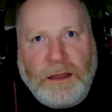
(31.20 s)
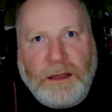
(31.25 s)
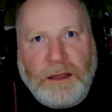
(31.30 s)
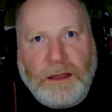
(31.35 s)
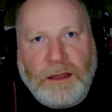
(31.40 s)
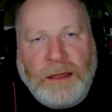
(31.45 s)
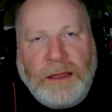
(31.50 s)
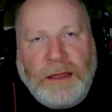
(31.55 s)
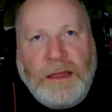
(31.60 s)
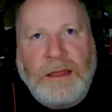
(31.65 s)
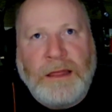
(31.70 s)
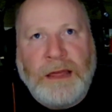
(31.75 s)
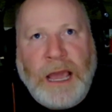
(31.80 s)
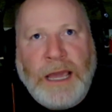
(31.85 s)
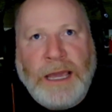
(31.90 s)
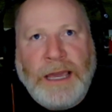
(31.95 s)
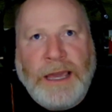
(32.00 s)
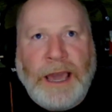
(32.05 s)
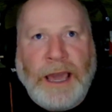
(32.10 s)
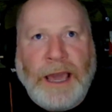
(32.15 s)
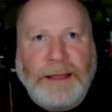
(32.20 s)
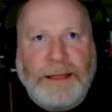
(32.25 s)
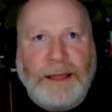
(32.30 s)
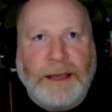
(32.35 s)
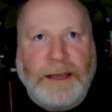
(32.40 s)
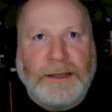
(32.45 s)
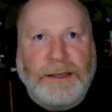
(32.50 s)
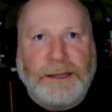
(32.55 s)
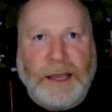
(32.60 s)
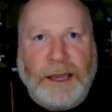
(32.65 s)
they get
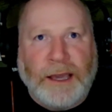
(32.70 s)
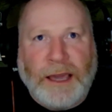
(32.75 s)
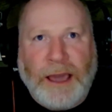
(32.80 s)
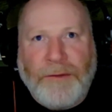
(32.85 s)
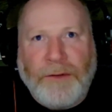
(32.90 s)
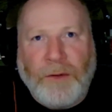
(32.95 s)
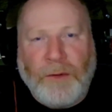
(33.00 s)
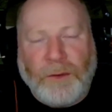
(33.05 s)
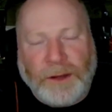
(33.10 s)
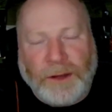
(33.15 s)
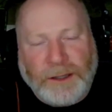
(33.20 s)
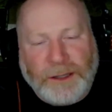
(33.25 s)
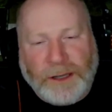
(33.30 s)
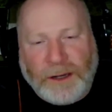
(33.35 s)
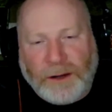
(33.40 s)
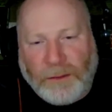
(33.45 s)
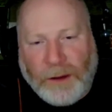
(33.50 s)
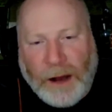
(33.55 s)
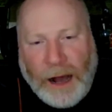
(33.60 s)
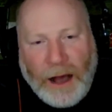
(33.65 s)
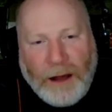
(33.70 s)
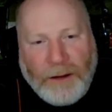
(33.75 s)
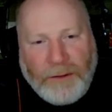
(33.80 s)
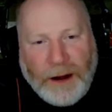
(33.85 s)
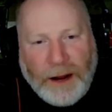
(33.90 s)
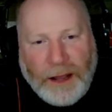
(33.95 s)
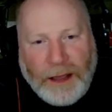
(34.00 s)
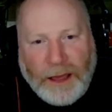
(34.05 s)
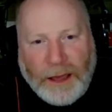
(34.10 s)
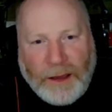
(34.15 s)
this like every once in a while,
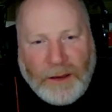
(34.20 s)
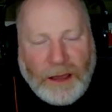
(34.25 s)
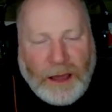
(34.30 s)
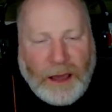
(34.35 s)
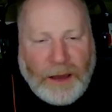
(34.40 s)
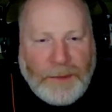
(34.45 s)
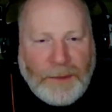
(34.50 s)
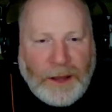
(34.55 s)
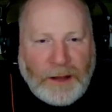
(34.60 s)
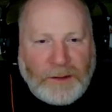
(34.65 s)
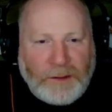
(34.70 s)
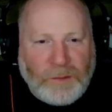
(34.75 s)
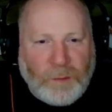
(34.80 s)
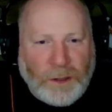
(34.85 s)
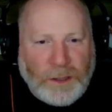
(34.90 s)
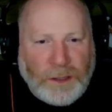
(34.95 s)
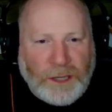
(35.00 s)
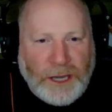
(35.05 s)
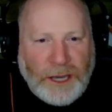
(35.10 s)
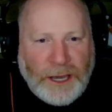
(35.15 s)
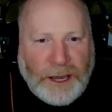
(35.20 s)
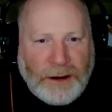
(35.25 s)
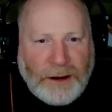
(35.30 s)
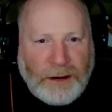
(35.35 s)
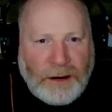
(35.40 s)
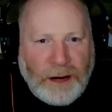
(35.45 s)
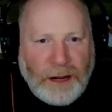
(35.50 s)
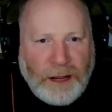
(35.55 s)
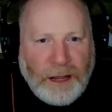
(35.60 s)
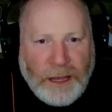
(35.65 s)
right? Like, I mean, it's once a
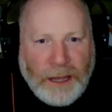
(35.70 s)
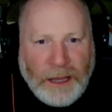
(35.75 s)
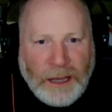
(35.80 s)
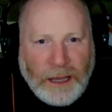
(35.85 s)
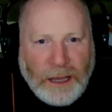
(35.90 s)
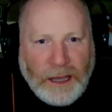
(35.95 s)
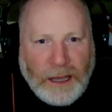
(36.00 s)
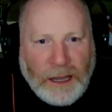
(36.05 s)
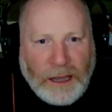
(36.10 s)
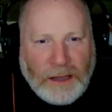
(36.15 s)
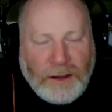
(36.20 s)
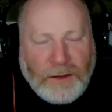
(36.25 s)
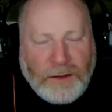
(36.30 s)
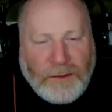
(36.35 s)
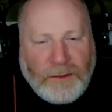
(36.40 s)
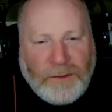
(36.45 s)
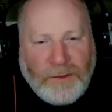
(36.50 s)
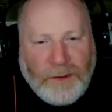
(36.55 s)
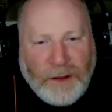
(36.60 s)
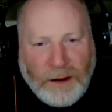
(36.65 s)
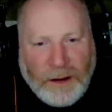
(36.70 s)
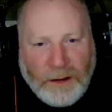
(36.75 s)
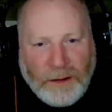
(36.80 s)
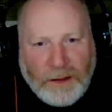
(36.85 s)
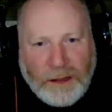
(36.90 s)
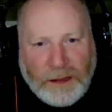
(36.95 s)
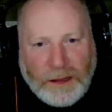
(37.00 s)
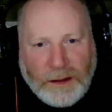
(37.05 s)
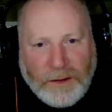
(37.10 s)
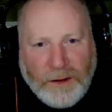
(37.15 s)
year, and you'd figure
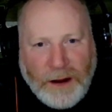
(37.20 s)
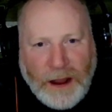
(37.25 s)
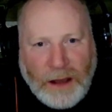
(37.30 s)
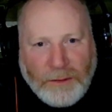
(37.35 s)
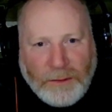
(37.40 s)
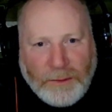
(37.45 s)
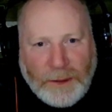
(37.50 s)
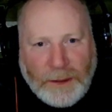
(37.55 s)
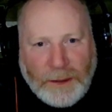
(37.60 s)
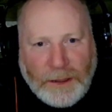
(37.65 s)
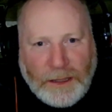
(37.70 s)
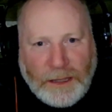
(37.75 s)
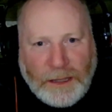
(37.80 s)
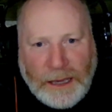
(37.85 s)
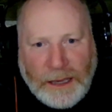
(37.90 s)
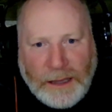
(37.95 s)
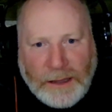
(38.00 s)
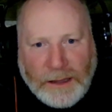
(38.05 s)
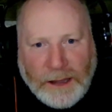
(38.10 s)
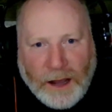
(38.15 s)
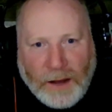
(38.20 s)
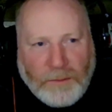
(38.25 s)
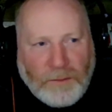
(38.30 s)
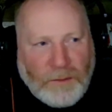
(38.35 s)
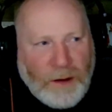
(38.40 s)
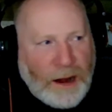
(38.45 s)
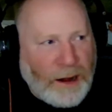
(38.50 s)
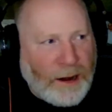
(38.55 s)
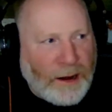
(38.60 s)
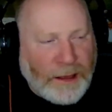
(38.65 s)
that the crowd would be geeked up,
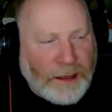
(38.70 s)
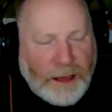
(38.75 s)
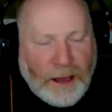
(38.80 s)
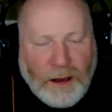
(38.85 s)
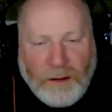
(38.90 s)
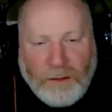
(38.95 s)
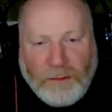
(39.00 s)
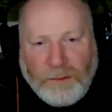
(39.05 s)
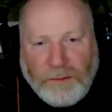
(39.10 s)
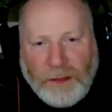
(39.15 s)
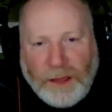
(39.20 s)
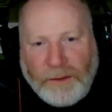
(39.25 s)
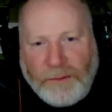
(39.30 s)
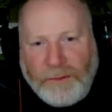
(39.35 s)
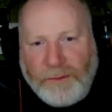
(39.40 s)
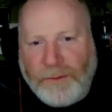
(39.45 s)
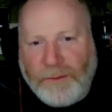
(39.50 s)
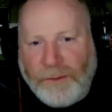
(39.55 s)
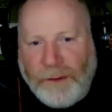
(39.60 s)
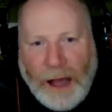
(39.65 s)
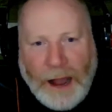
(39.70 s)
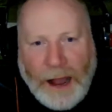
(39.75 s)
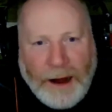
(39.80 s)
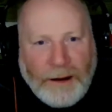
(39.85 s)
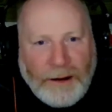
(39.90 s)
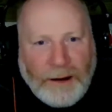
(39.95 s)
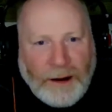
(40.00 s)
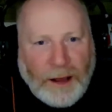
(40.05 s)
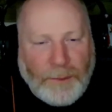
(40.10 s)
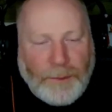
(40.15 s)
ready to go, like
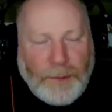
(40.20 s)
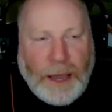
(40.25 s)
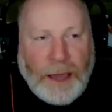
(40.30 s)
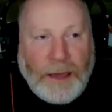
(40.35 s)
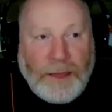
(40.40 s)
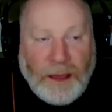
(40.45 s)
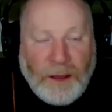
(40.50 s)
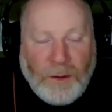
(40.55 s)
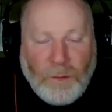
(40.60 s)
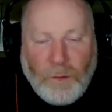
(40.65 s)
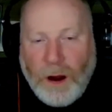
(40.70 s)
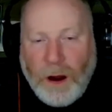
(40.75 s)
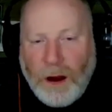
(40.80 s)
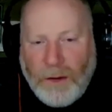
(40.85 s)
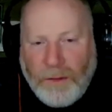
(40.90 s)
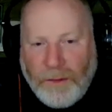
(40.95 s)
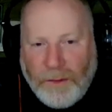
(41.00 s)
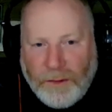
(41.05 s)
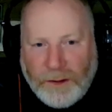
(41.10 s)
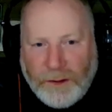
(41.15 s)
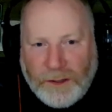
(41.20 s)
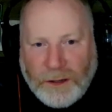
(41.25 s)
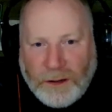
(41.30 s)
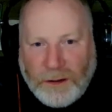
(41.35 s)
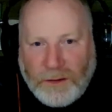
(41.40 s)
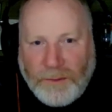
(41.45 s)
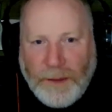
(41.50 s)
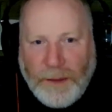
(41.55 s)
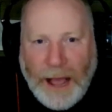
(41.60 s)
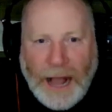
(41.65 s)
fired up. And they were for
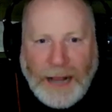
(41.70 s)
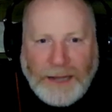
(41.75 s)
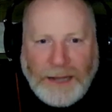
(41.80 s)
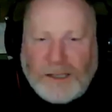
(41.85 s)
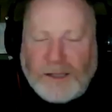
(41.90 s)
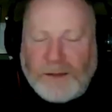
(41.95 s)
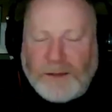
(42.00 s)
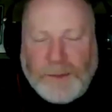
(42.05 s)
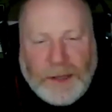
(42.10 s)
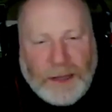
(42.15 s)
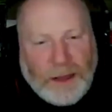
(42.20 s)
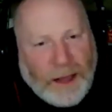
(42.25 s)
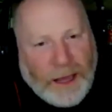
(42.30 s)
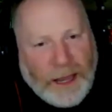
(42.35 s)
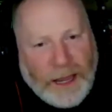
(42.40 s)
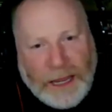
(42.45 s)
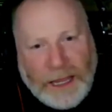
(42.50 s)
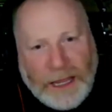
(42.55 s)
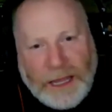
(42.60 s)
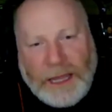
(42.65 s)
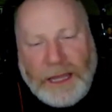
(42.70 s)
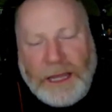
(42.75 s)
certain matches, but like,